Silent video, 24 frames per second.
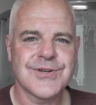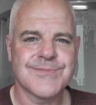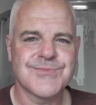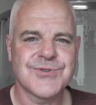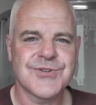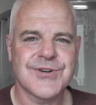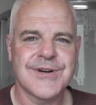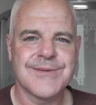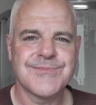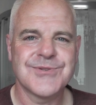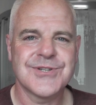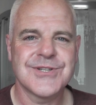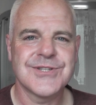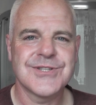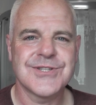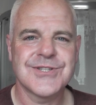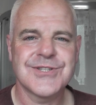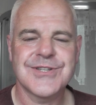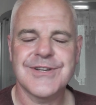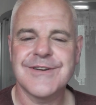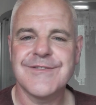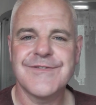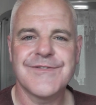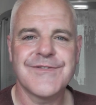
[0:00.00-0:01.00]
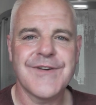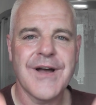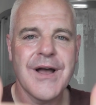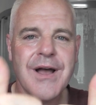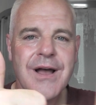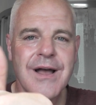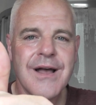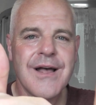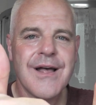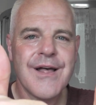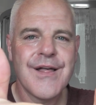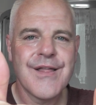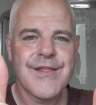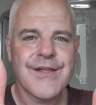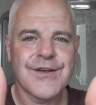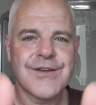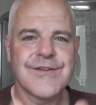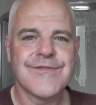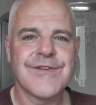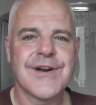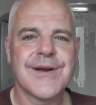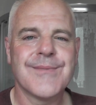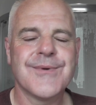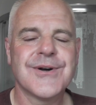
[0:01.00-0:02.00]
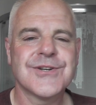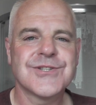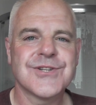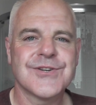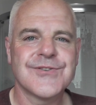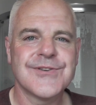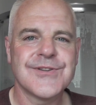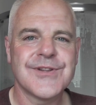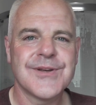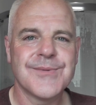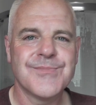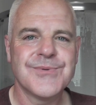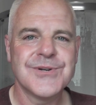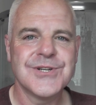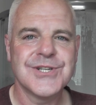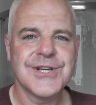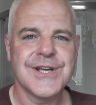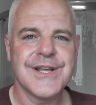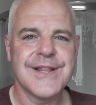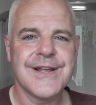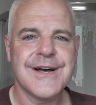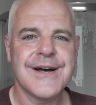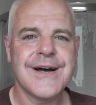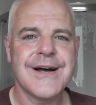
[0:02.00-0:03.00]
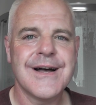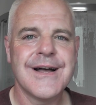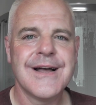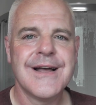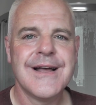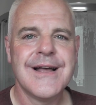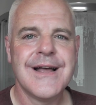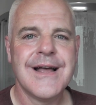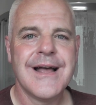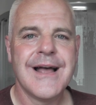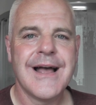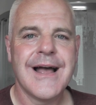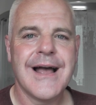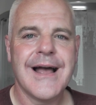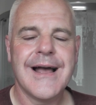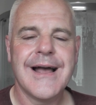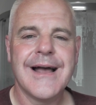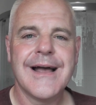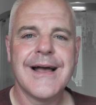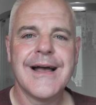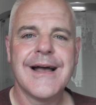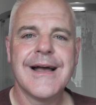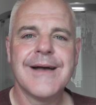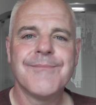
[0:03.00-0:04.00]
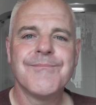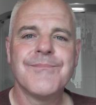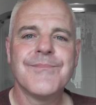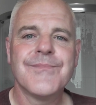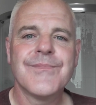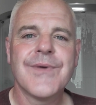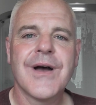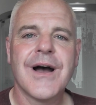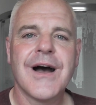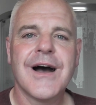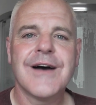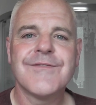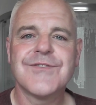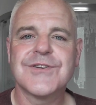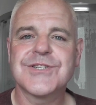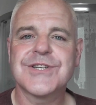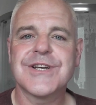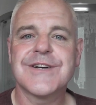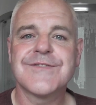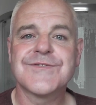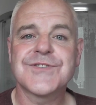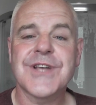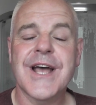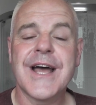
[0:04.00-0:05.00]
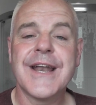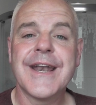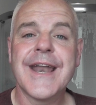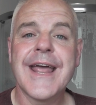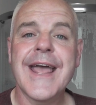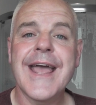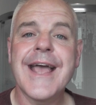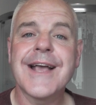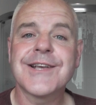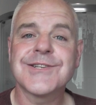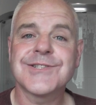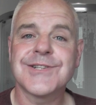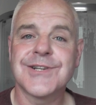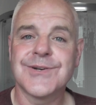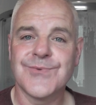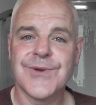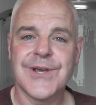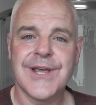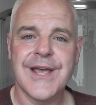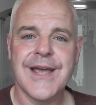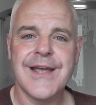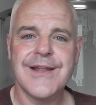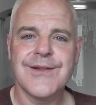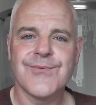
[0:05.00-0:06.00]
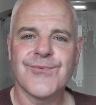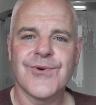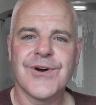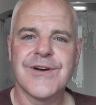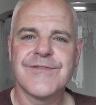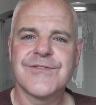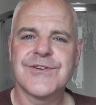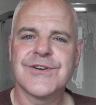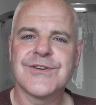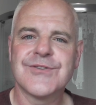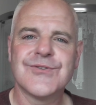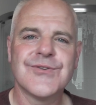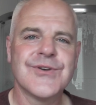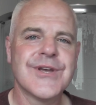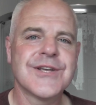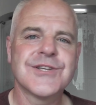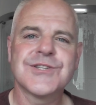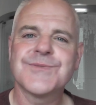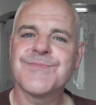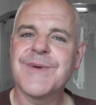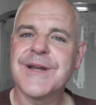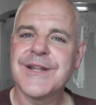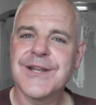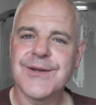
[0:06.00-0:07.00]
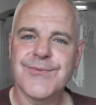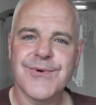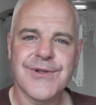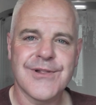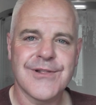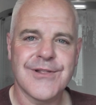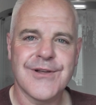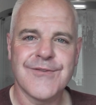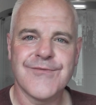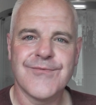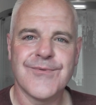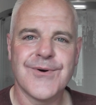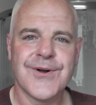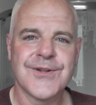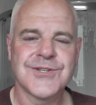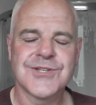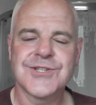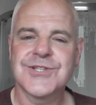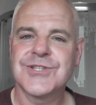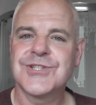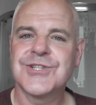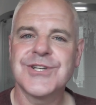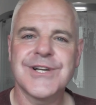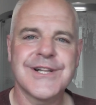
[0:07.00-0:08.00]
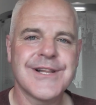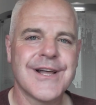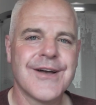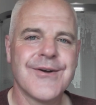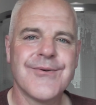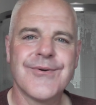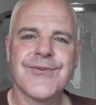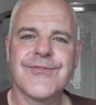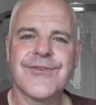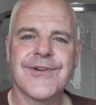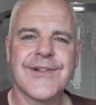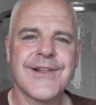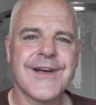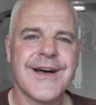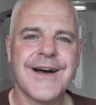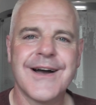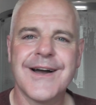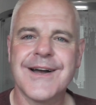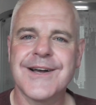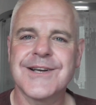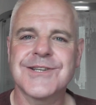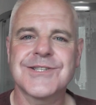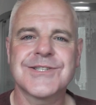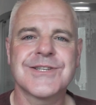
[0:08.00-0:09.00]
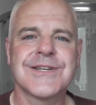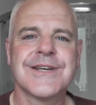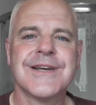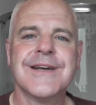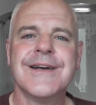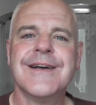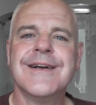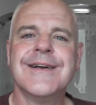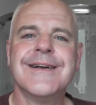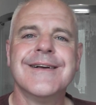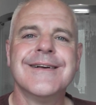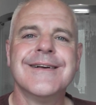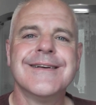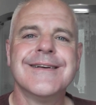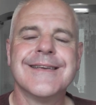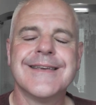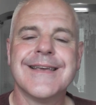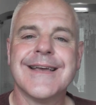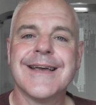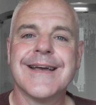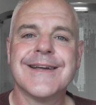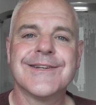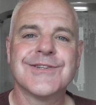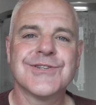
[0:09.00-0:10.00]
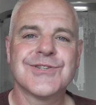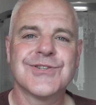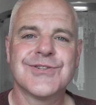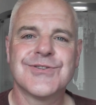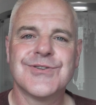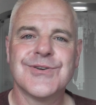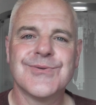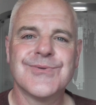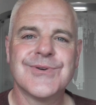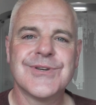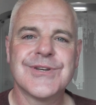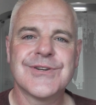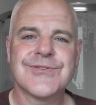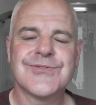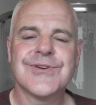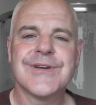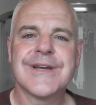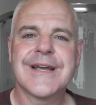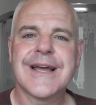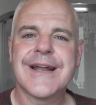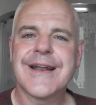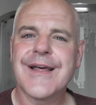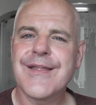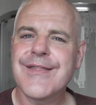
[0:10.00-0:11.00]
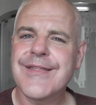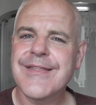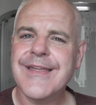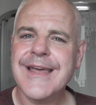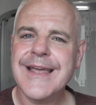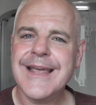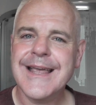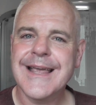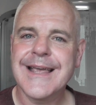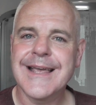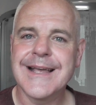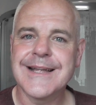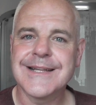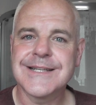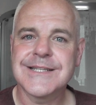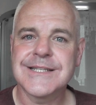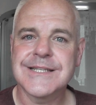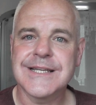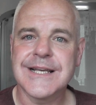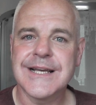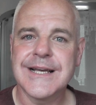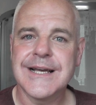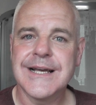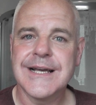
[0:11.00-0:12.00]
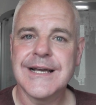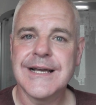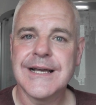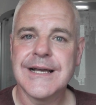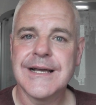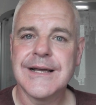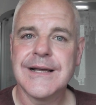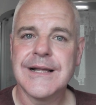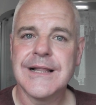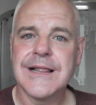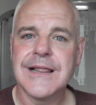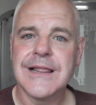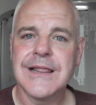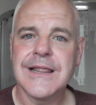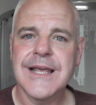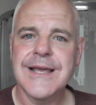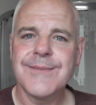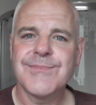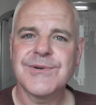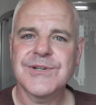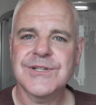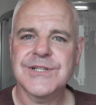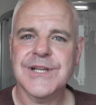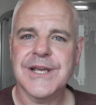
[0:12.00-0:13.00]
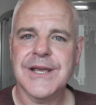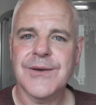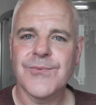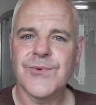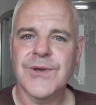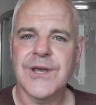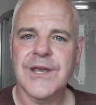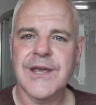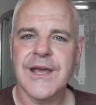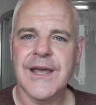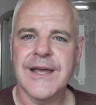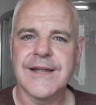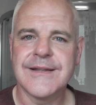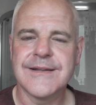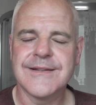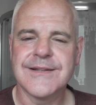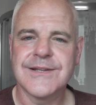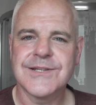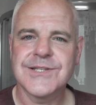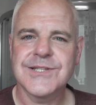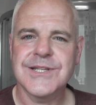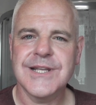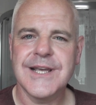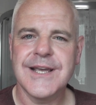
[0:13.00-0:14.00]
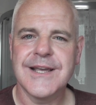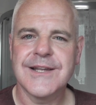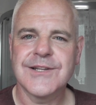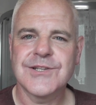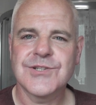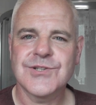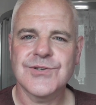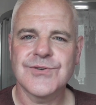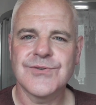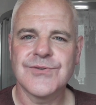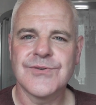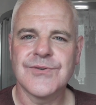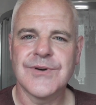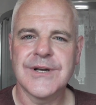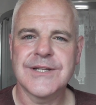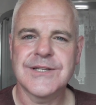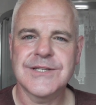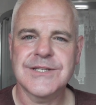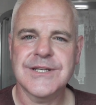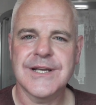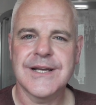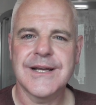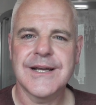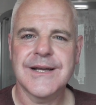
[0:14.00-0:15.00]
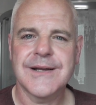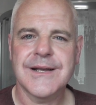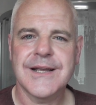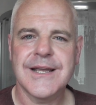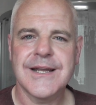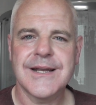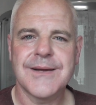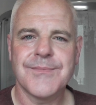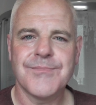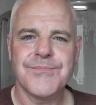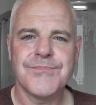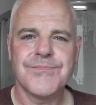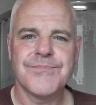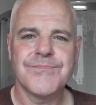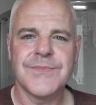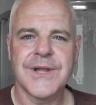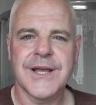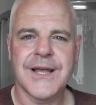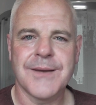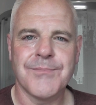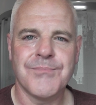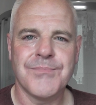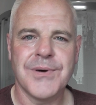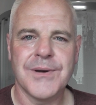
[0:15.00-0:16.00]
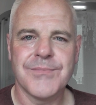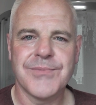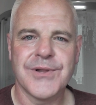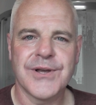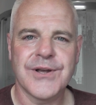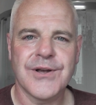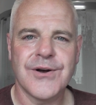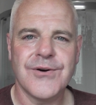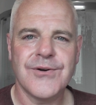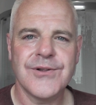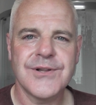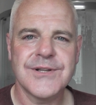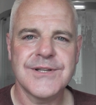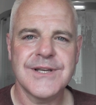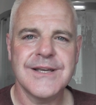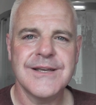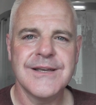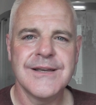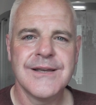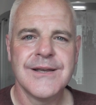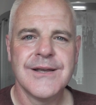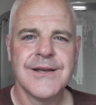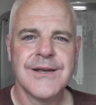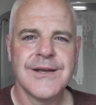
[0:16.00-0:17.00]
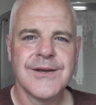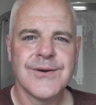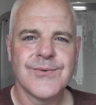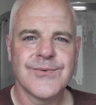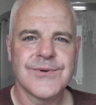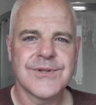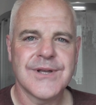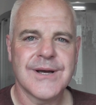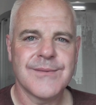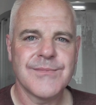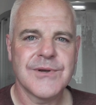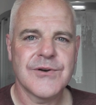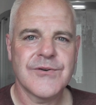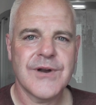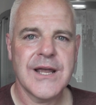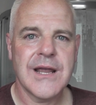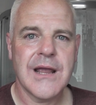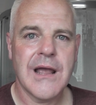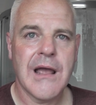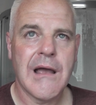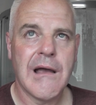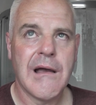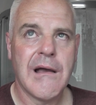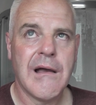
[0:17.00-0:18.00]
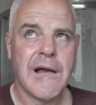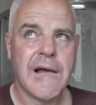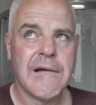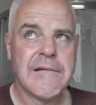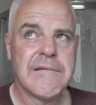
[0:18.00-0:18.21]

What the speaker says: subscriptions and stuff. Thank you very much, I really appreciate that. Have yourselves an excellent weekend, whatever you're doing. Spend it with loved ones, chill out, relax. Yeah, just do what you're doing. And I think it's Labor Day weekend in the States, so it's kind of like a public holiday. Would that be right?